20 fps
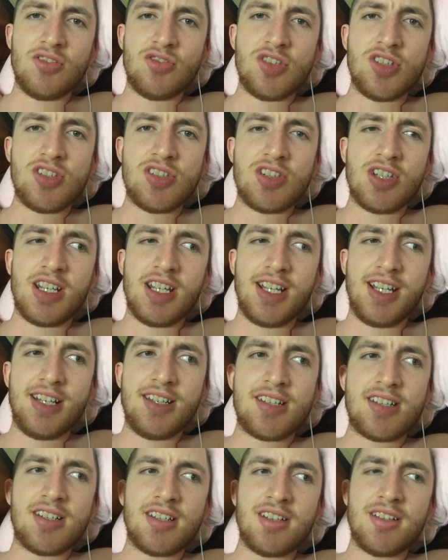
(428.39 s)
Just
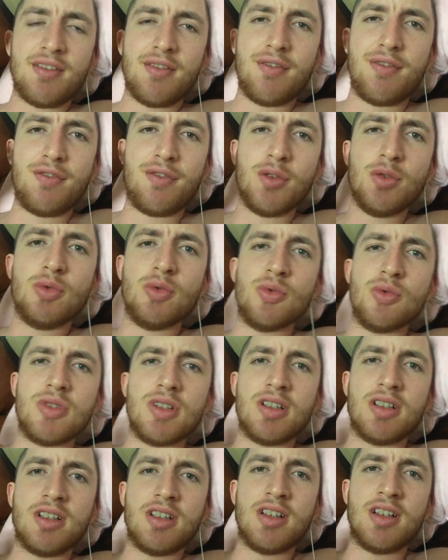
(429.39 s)
eat food.
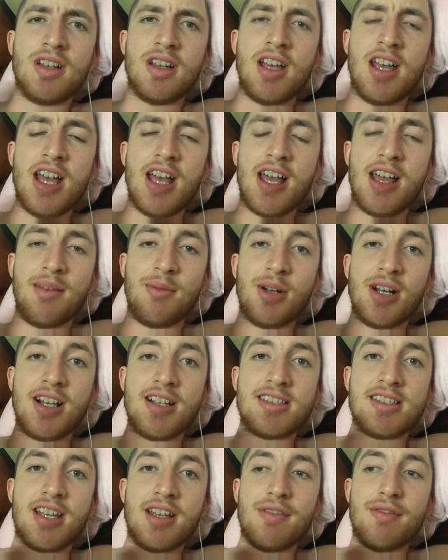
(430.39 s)
And when I
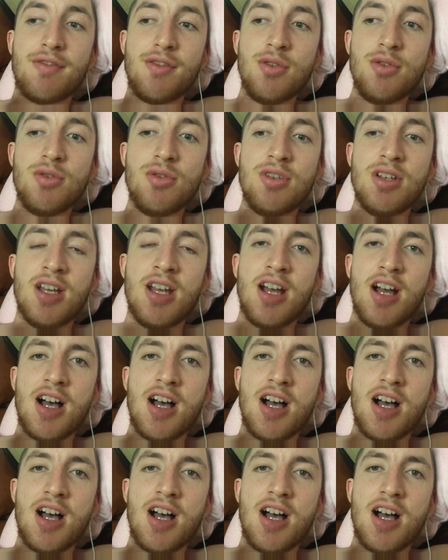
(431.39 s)
say food,